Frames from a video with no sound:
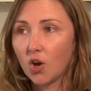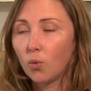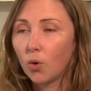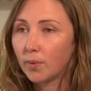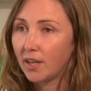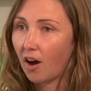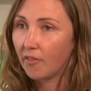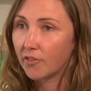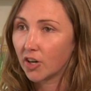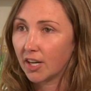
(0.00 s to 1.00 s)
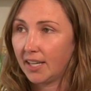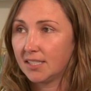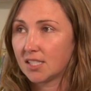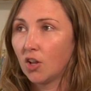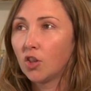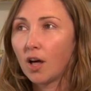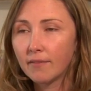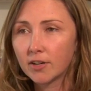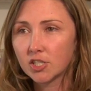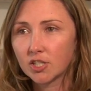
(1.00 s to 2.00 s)
What we offer is a lot
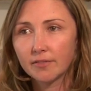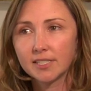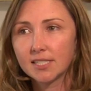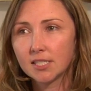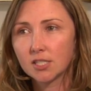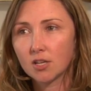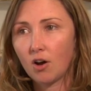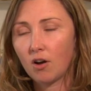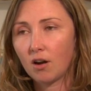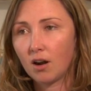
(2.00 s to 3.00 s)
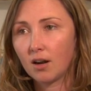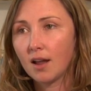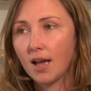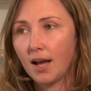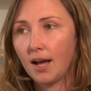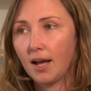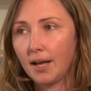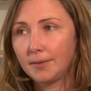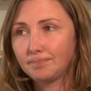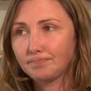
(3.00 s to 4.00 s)
of our services are
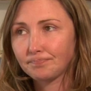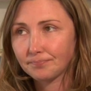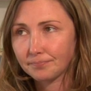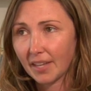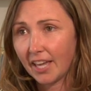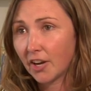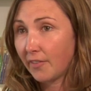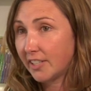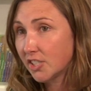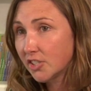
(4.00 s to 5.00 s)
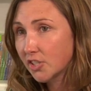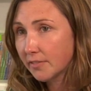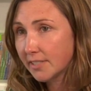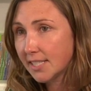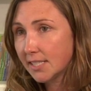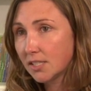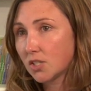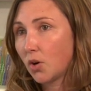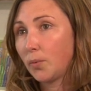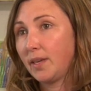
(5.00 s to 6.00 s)
intervention services,
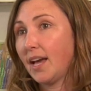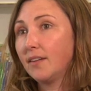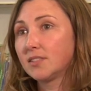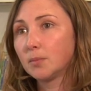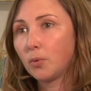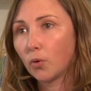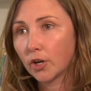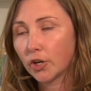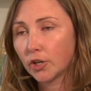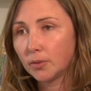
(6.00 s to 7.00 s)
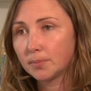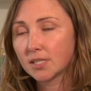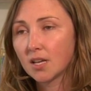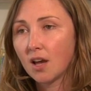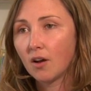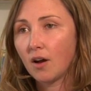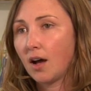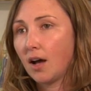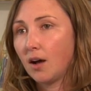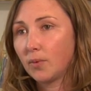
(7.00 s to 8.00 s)
so we have support groups,
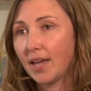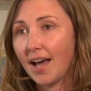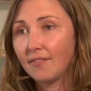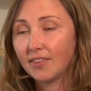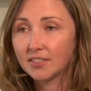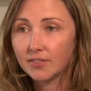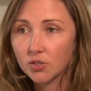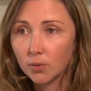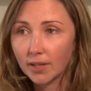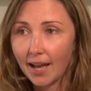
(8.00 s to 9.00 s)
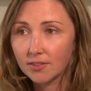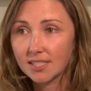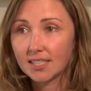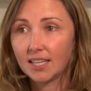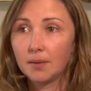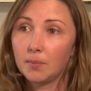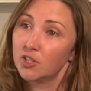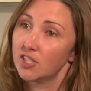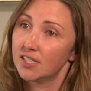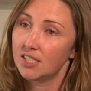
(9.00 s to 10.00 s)
we have individual counseling,
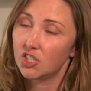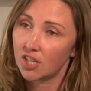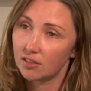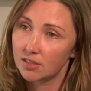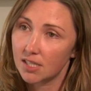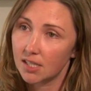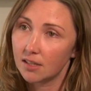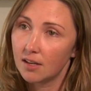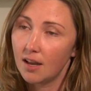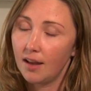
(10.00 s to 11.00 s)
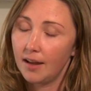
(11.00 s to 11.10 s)
emergency shelter,